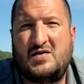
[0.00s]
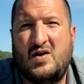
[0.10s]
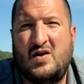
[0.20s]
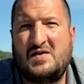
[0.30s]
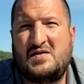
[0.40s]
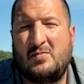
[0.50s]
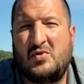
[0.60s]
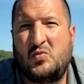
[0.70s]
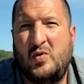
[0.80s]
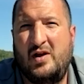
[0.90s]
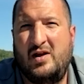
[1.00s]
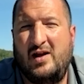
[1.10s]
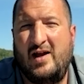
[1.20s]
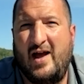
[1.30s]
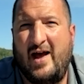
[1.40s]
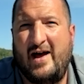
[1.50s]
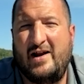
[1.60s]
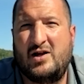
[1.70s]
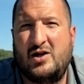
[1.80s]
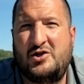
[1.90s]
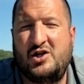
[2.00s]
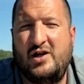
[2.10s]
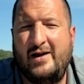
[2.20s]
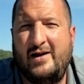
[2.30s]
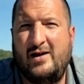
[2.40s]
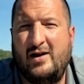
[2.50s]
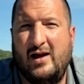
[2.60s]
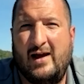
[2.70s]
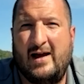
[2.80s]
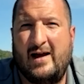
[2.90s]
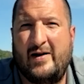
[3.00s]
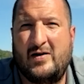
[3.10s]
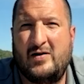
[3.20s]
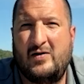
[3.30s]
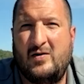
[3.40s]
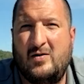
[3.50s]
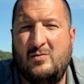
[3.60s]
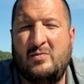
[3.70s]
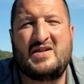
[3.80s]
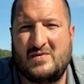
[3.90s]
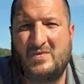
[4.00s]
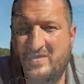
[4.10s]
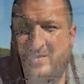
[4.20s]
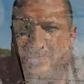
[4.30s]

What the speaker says: toss up between the attic sheathing and basements.